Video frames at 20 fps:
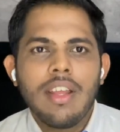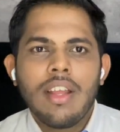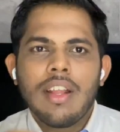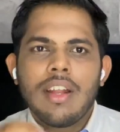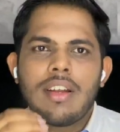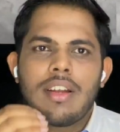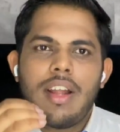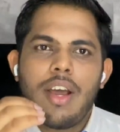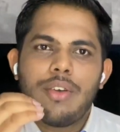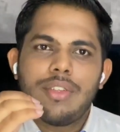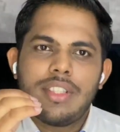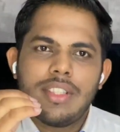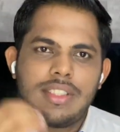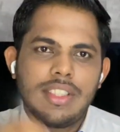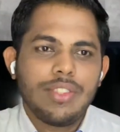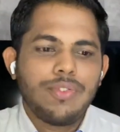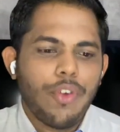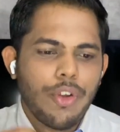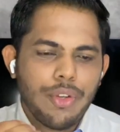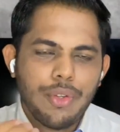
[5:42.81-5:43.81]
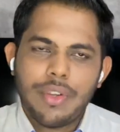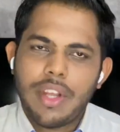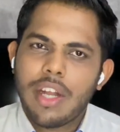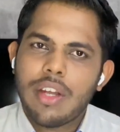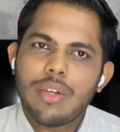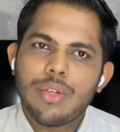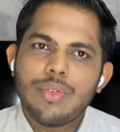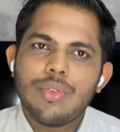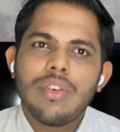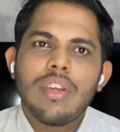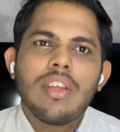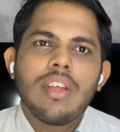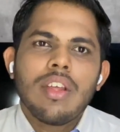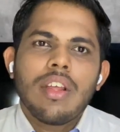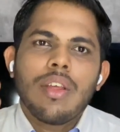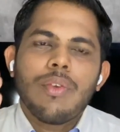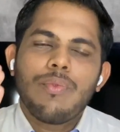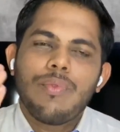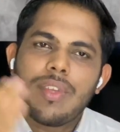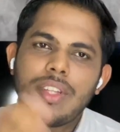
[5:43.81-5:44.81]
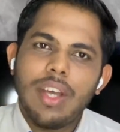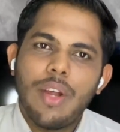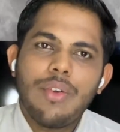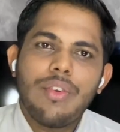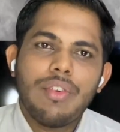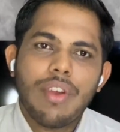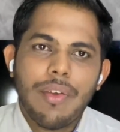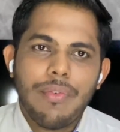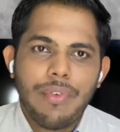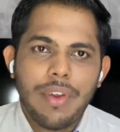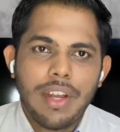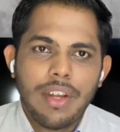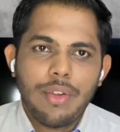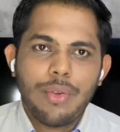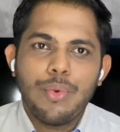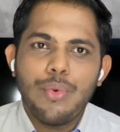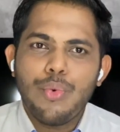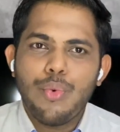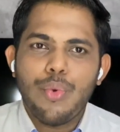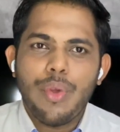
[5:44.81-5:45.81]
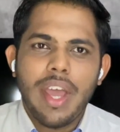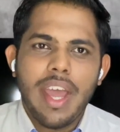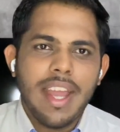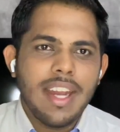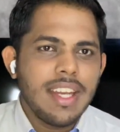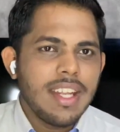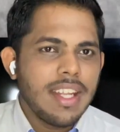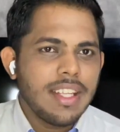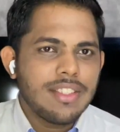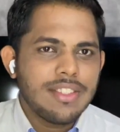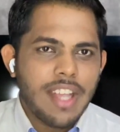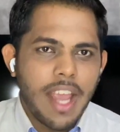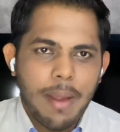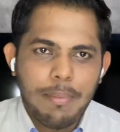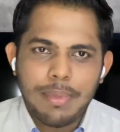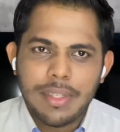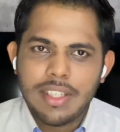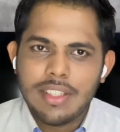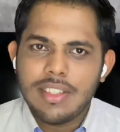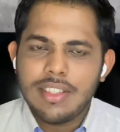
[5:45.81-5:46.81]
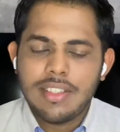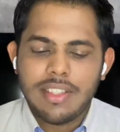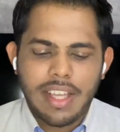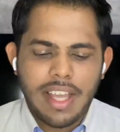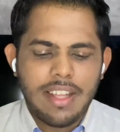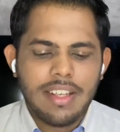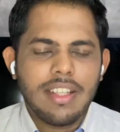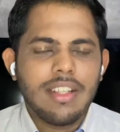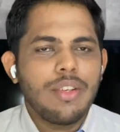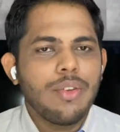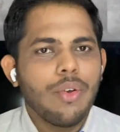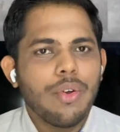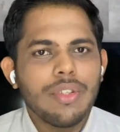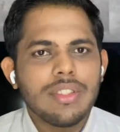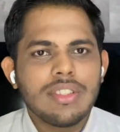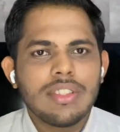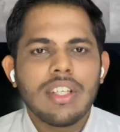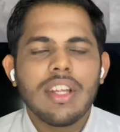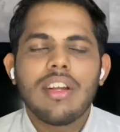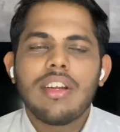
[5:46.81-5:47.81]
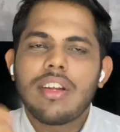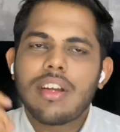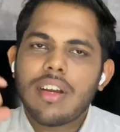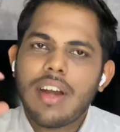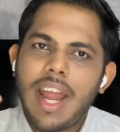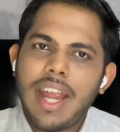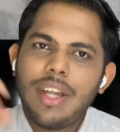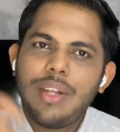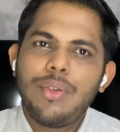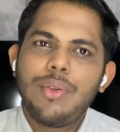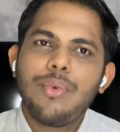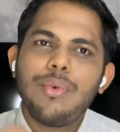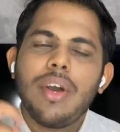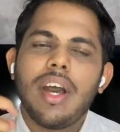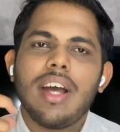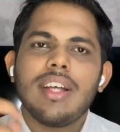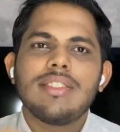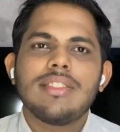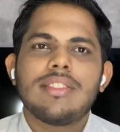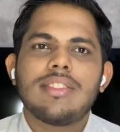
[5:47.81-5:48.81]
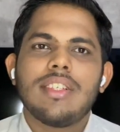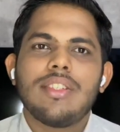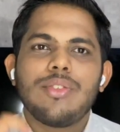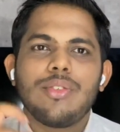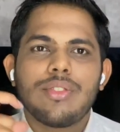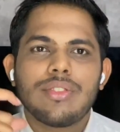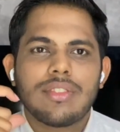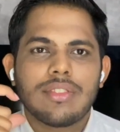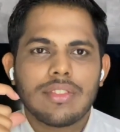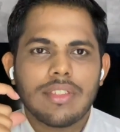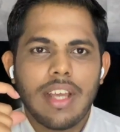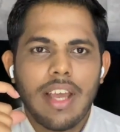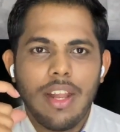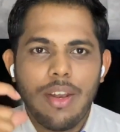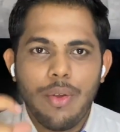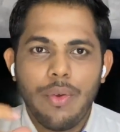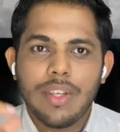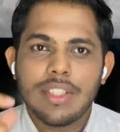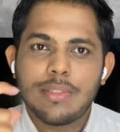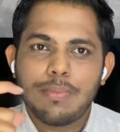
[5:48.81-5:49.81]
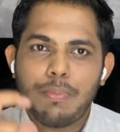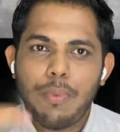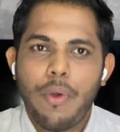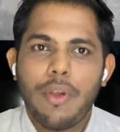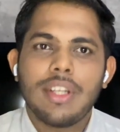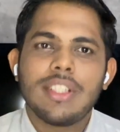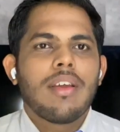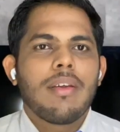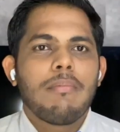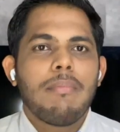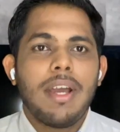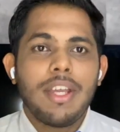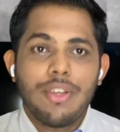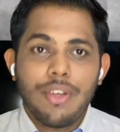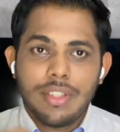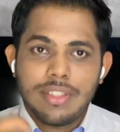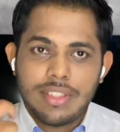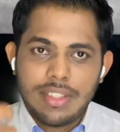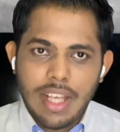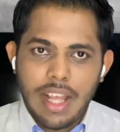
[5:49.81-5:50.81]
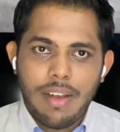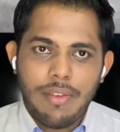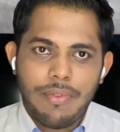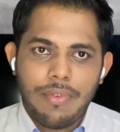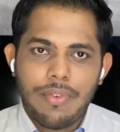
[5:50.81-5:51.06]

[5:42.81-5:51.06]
Now this is what you can do. Without referring to any chapter, any notes, try to answer those LOS points by yourself.